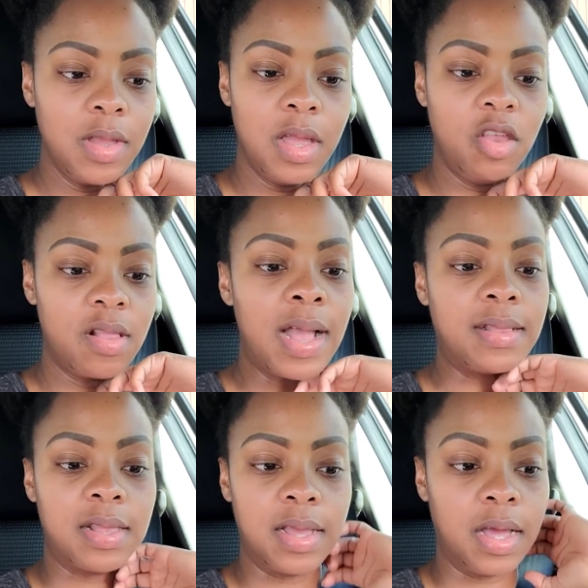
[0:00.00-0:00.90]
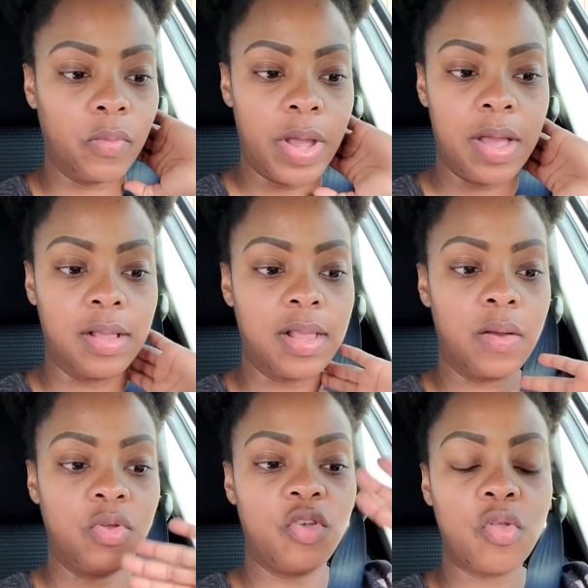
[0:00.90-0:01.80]
just had to get away because
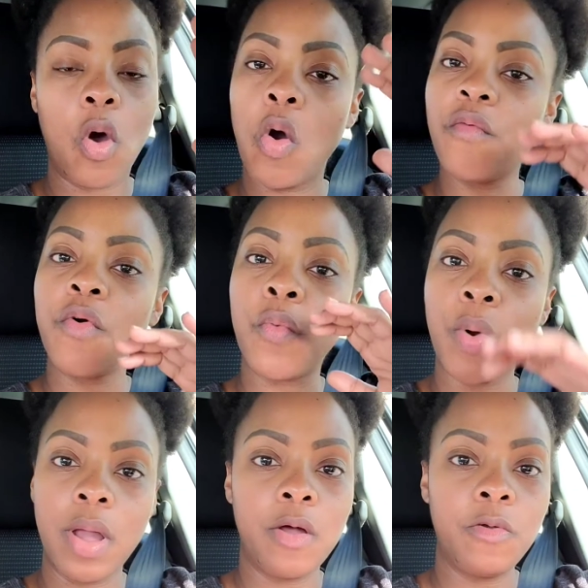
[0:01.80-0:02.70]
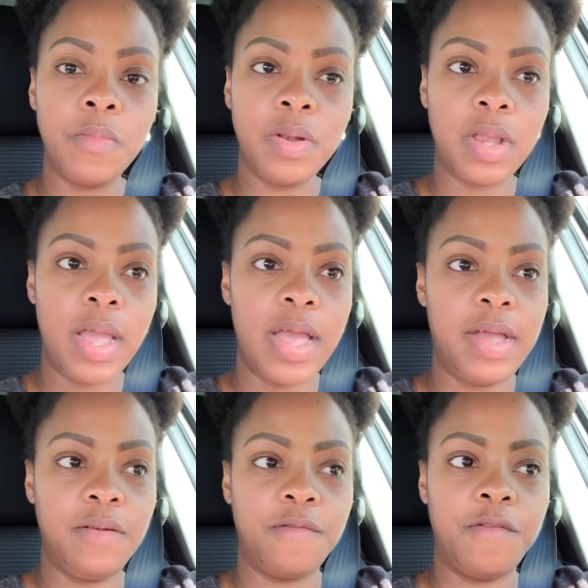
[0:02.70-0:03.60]
I was just overwhelmed
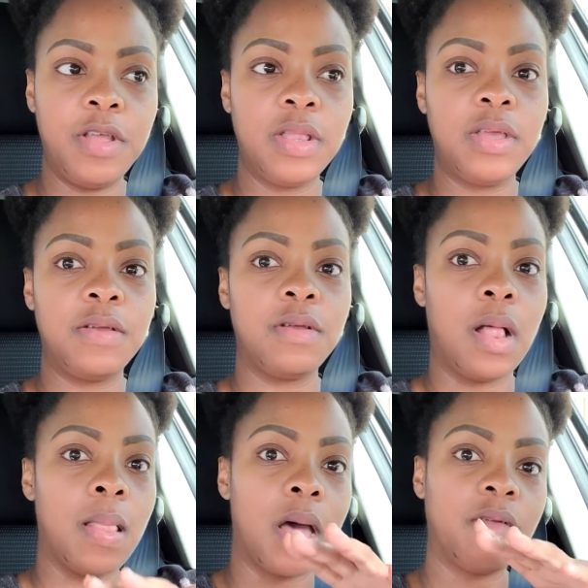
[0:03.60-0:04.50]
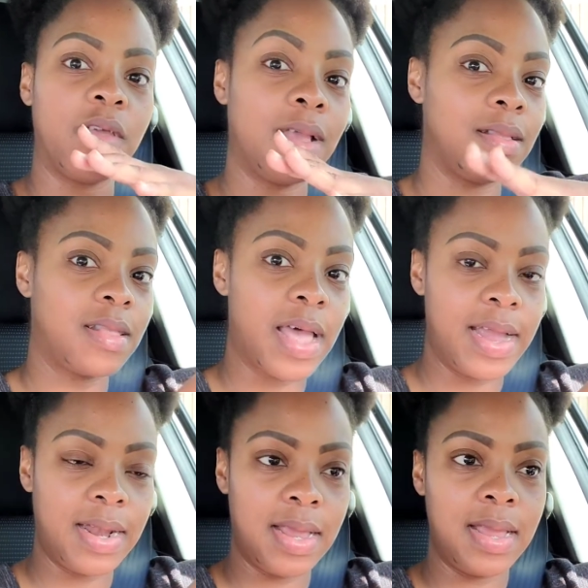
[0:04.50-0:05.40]
and feeling a lot of
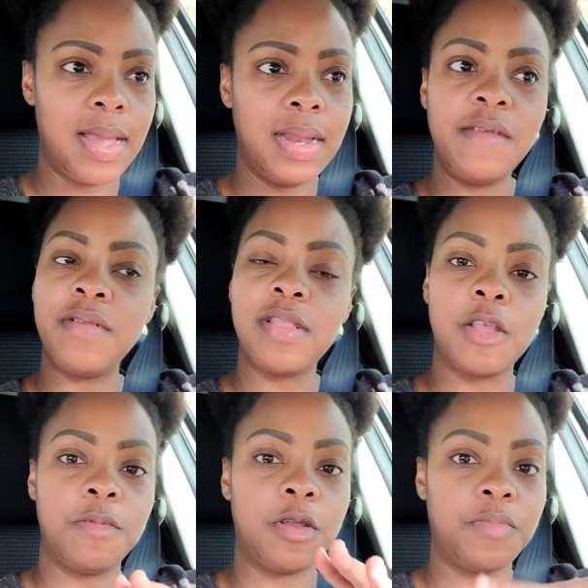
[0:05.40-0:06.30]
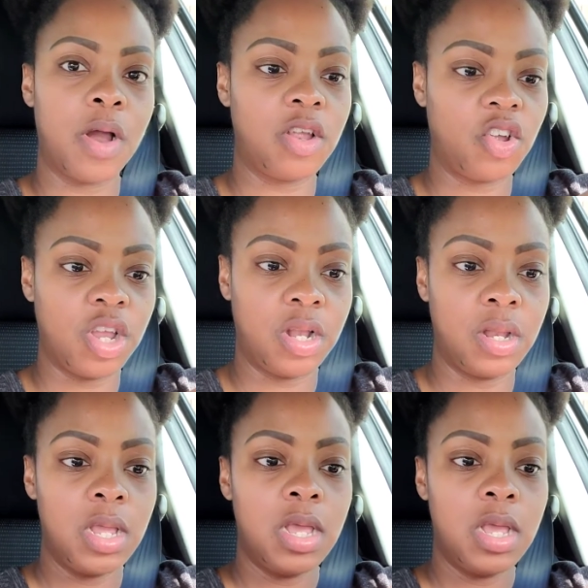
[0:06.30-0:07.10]
anxiety and even some depression